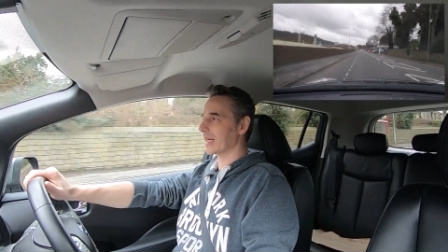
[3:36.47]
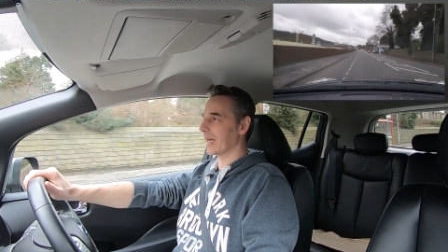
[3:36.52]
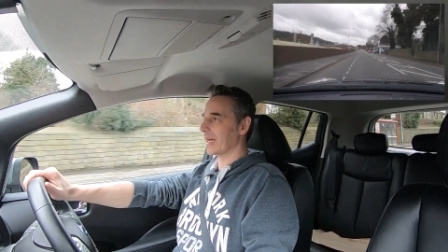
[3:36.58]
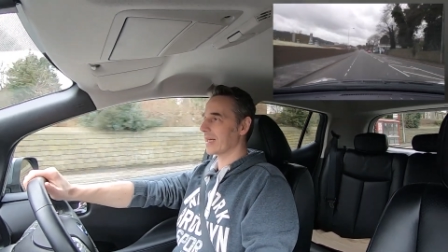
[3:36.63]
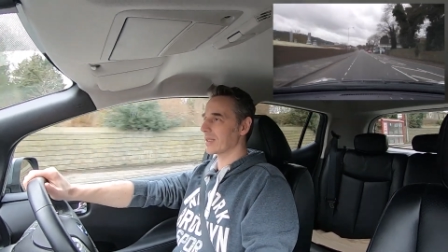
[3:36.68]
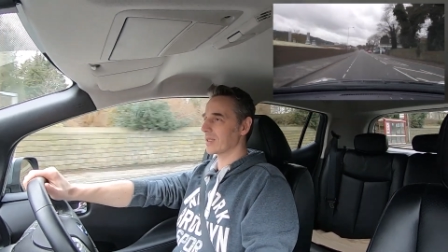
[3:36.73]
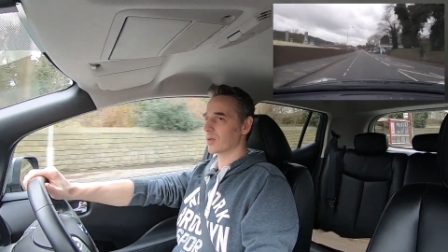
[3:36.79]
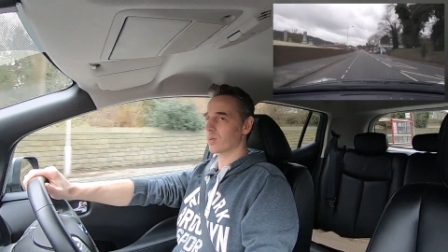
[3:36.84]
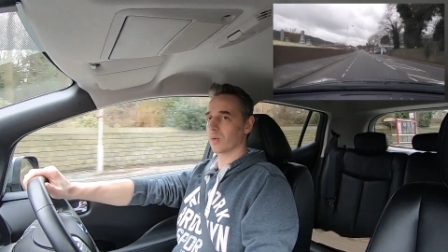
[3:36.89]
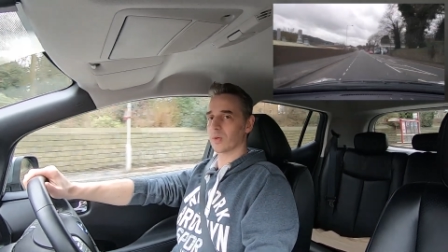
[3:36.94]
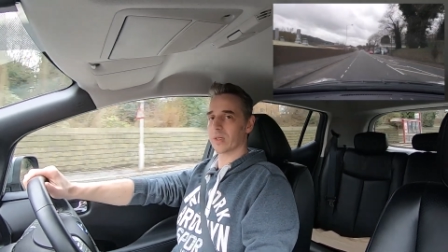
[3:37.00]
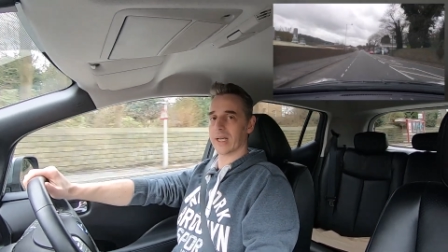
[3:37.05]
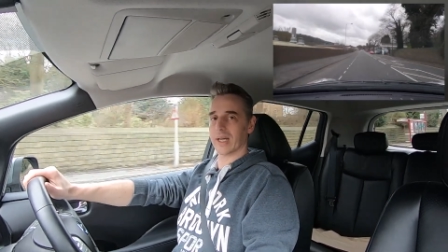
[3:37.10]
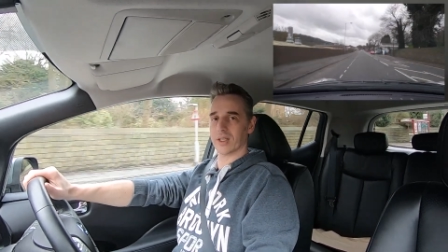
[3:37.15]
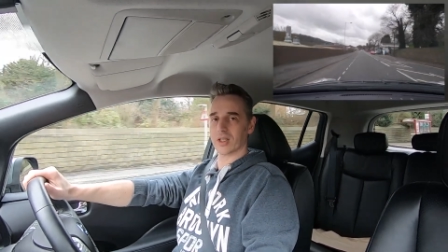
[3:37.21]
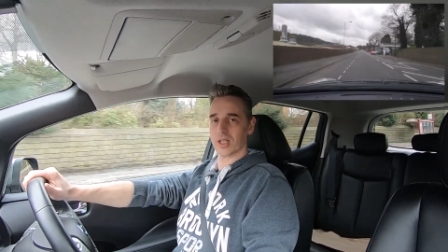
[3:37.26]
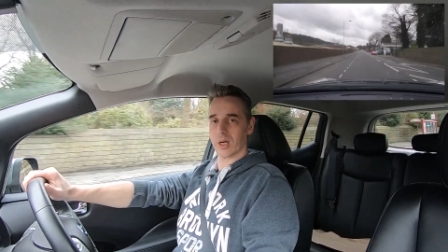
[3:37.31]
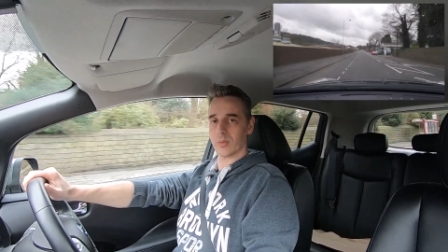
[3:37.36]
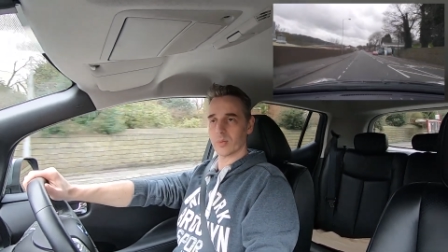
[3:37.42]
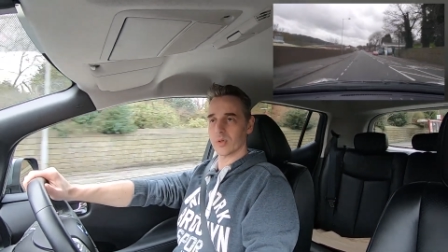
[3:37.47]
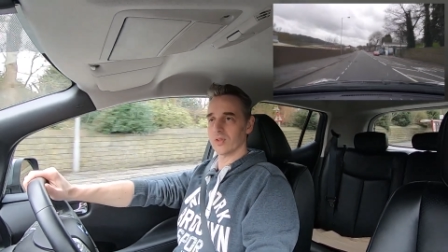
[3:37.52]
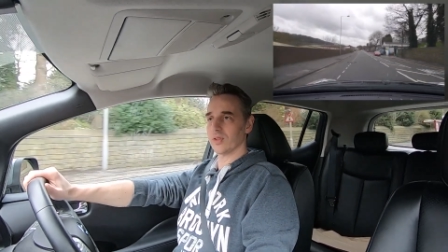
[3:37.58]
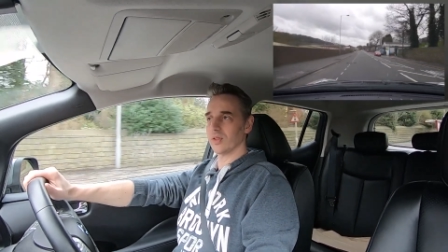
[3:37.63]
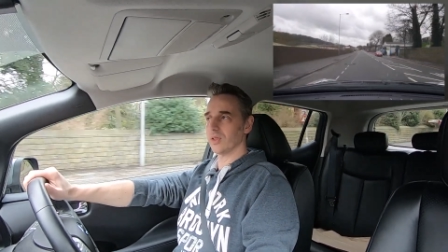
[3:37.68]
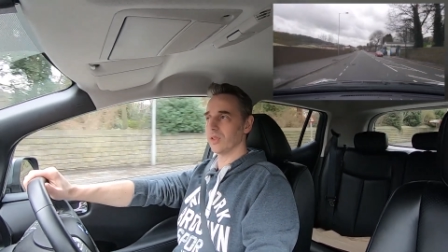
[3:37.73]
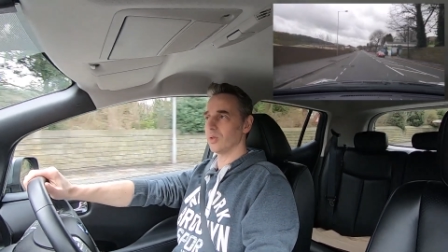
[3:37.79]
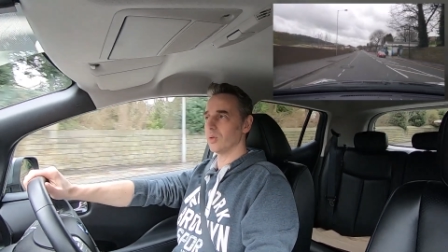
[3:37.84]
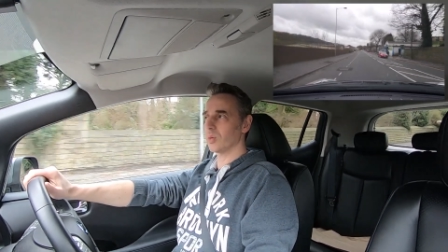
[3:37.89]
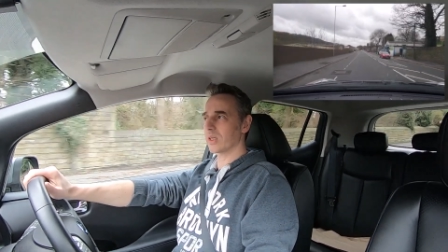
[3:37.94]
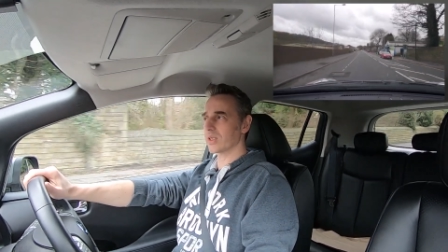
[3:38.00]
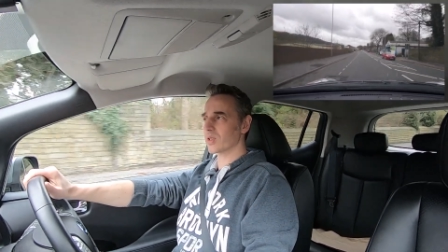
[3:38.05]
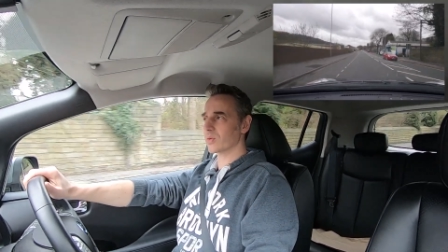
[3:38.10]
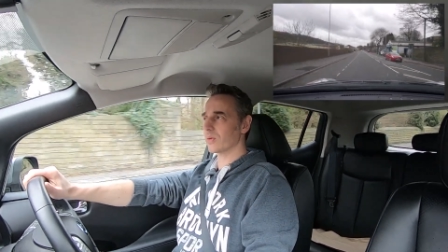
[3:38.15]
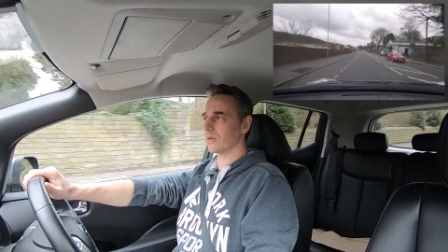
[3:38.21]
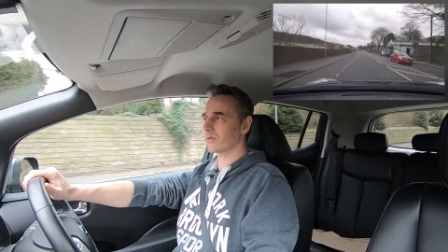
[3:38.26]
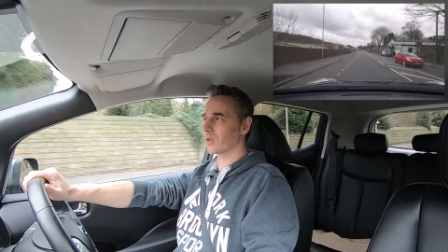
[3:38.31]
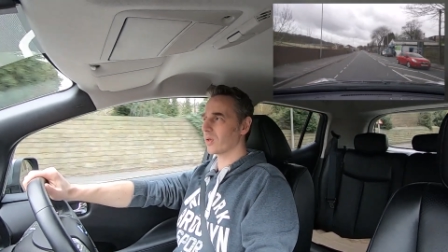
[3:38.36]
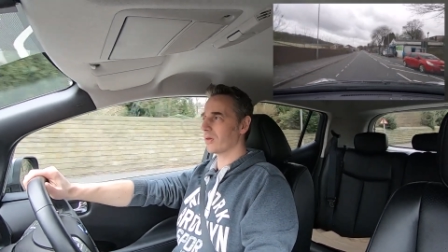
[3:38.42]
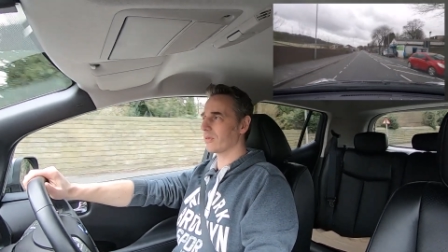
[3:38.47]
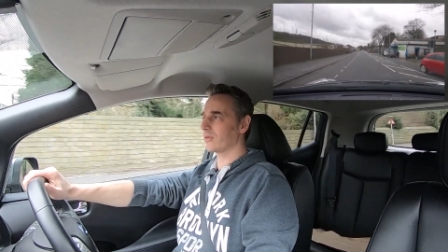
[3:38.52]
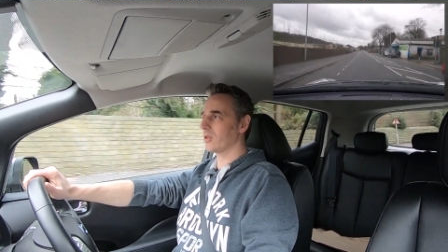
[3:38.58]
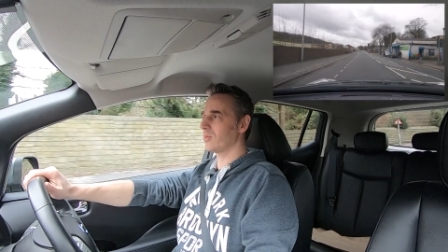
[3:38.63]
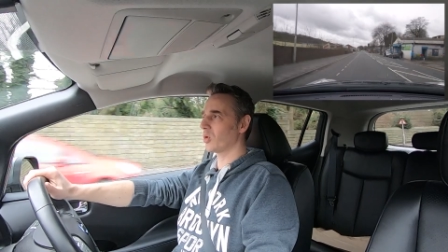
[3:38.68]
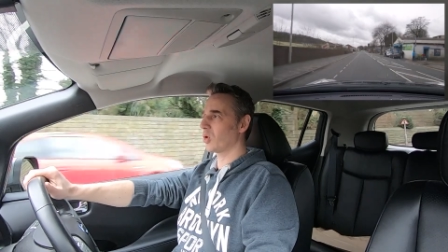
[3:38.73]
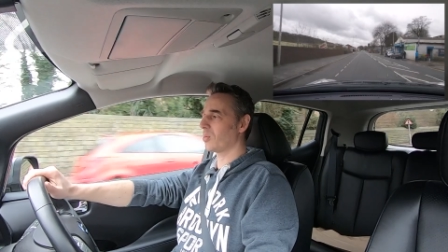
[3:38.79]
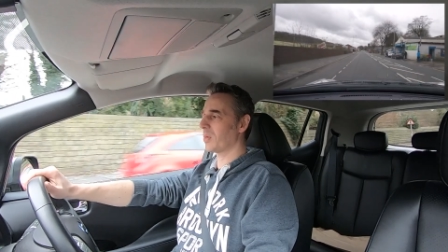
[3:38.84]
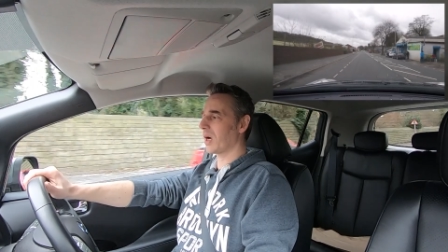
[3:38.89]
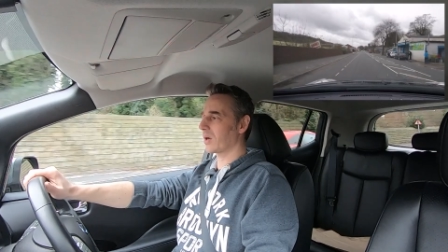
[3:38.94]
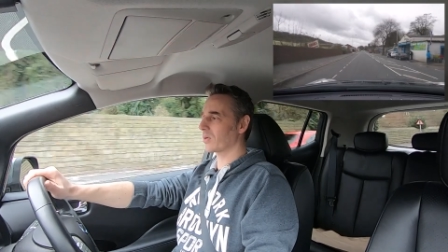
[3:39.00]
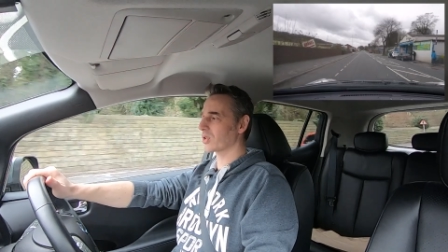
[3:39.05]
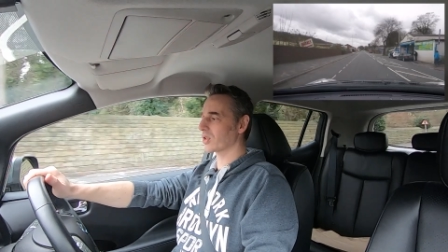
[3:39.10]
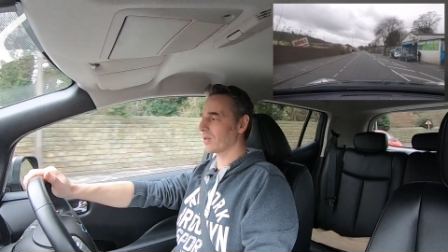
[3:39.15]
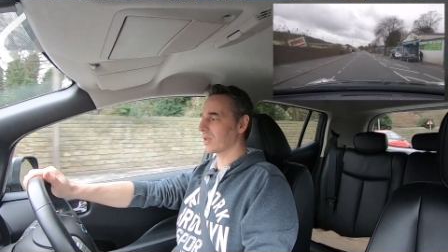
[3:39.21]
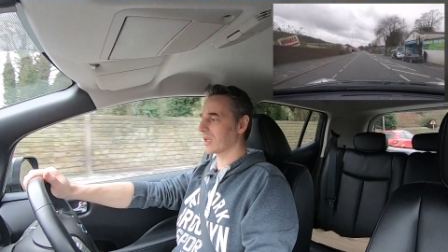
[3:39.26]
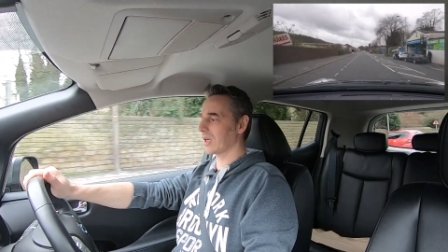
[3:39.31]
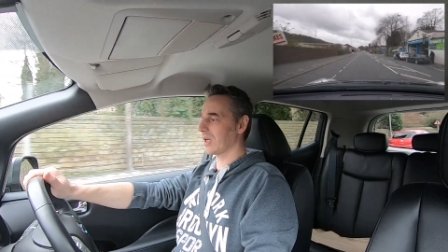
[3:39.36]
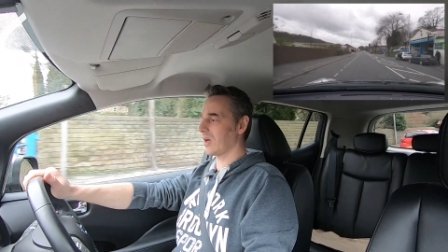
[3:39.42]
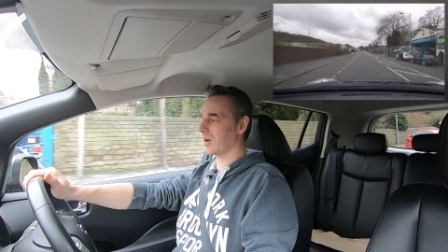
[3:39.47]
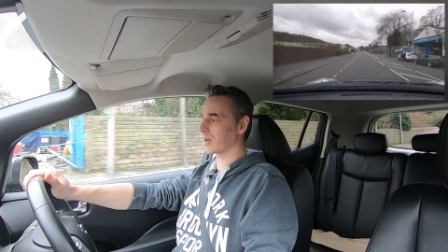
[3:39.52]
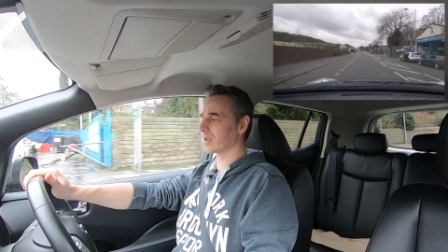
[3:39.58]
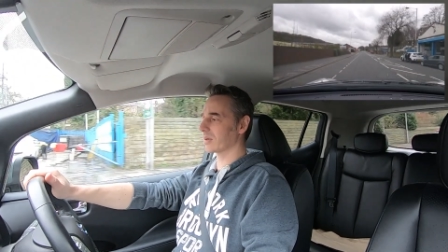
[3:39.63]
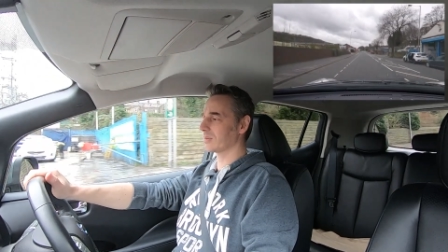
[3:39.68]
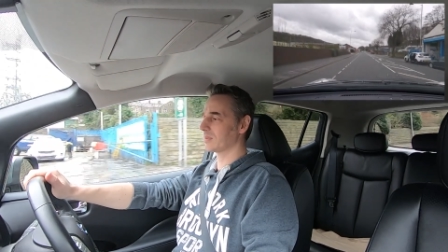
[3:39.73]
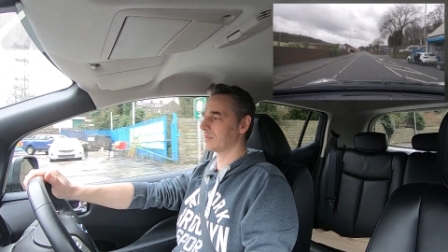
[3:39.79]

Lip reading: and we'll catch up with you once we've got a few more miles on the clock.